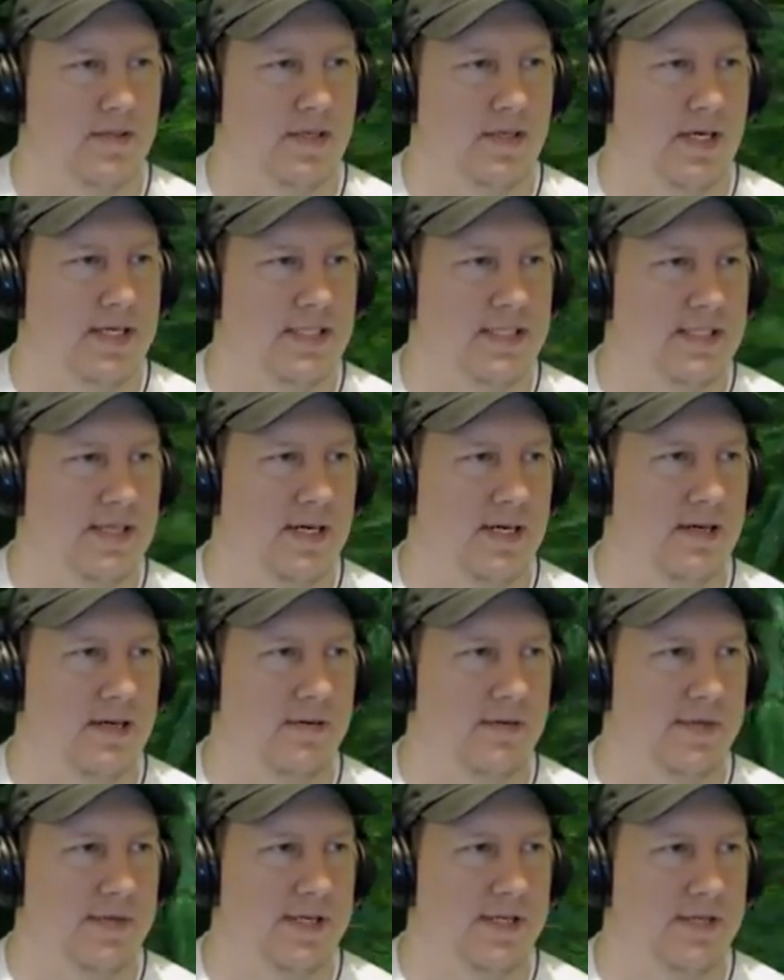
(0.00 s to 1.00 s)
Alright, he's got
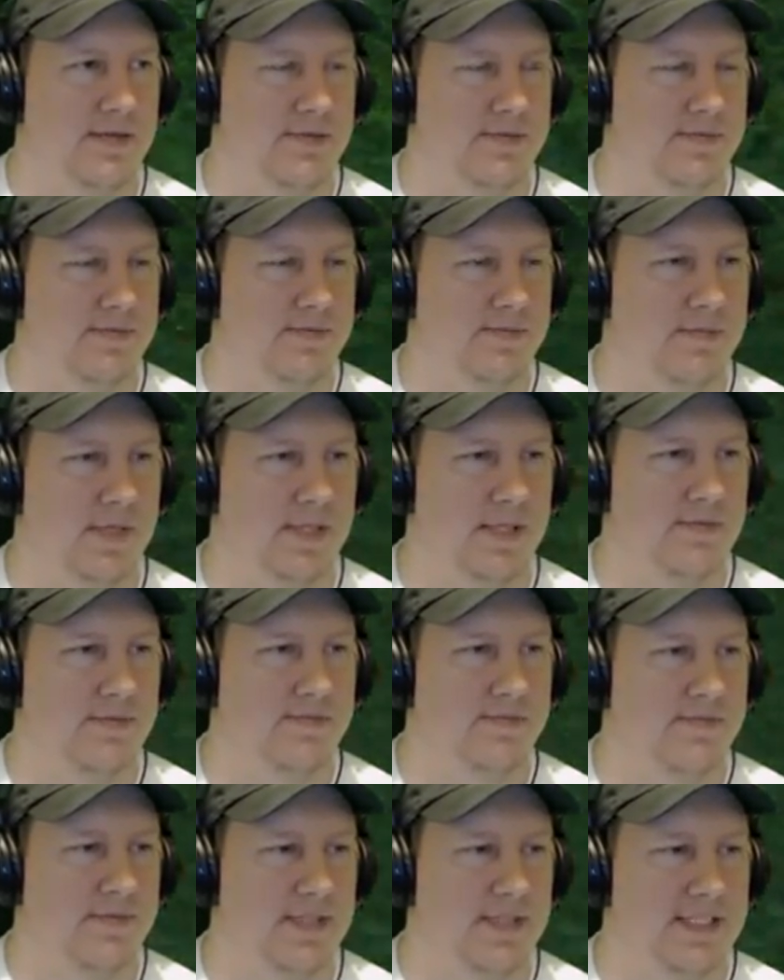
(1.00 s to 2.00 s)
help now, but
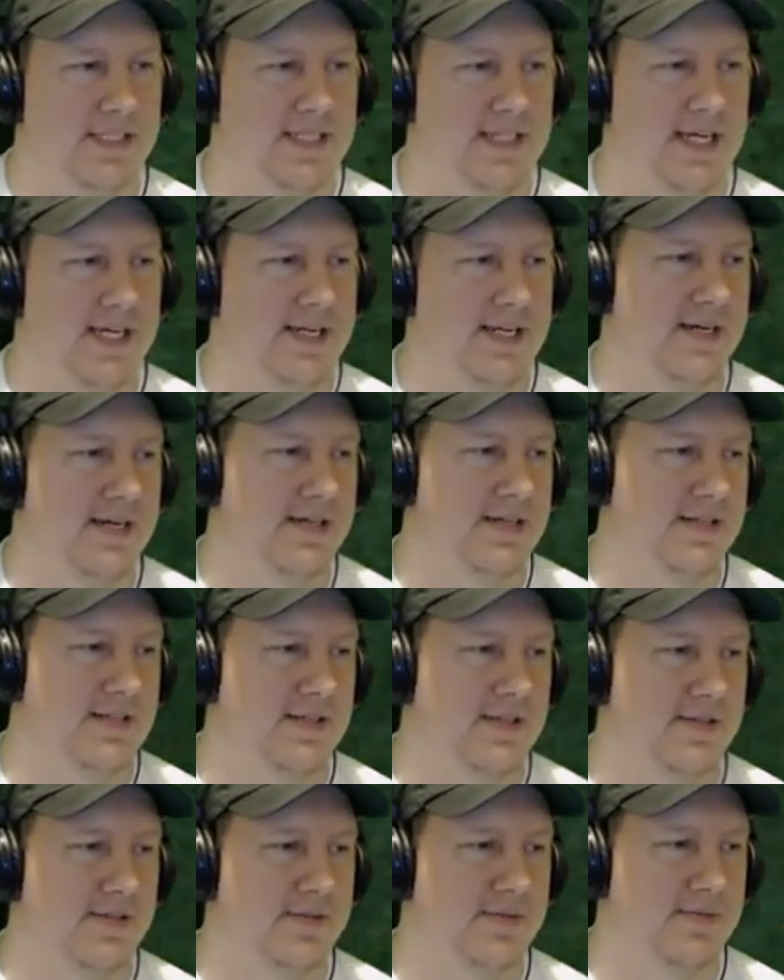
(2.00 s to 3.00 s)
he's dead now,
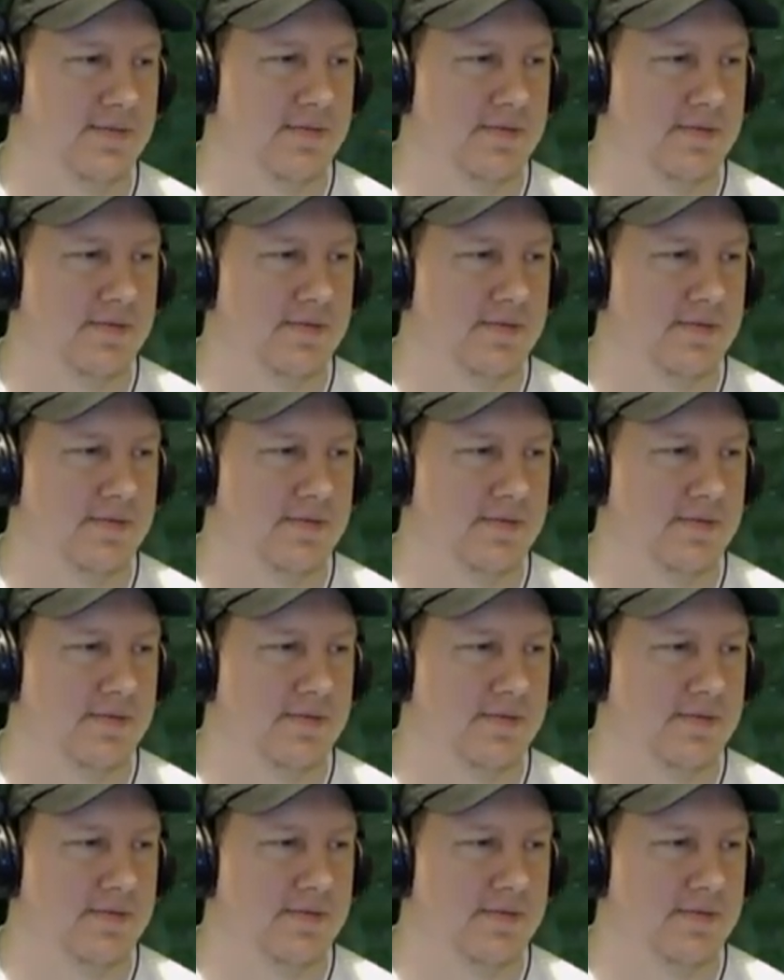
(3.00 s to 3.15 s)
so.